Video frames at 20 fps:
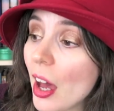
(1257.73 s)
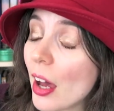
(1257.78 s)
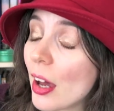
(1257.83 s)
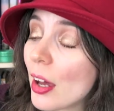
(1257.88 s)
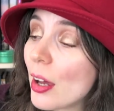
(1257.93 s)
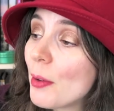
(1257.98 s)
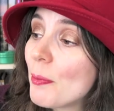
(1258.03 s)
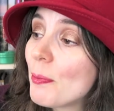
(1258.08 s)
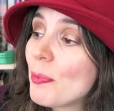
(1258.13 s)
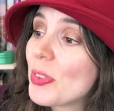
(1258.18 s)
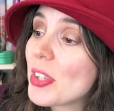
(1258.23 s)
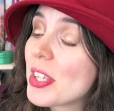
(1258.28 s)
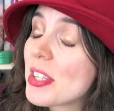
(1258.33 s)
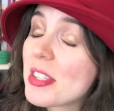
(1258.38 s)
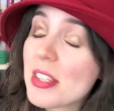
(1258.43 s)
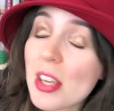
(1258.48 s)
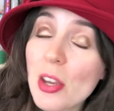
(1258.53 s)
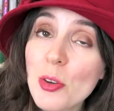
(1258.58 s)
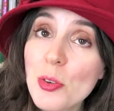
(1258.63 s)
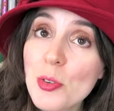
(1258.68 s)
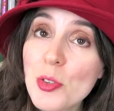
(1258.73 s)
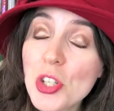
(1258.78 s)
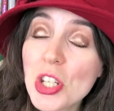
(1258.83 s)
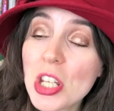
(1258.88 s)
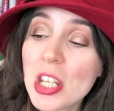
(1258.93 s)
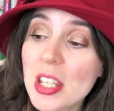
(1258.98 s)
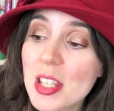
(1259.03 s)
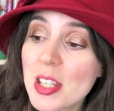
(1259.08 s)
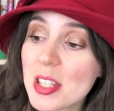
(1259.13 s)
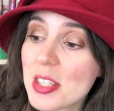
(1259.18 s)
So
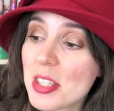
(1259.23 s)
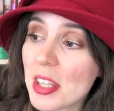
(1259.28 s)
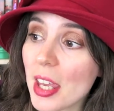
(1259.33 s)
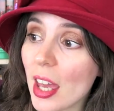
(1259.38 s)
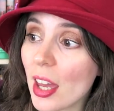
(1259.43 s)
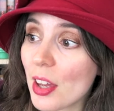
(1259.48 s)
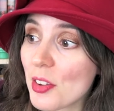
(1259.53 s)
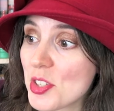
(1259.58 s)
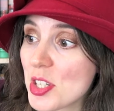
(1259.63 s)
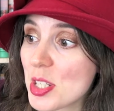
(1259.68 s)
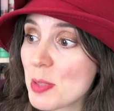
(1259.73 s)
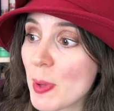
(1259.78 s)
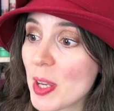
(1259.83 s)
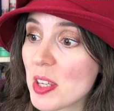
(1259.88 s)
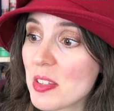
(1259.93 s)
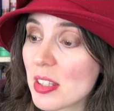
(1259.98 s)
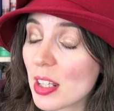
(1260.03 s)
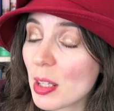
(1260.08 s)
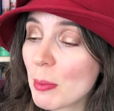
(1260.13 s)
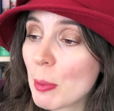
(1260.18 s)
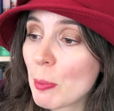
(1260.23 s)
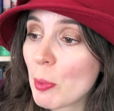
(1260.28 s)
she's basically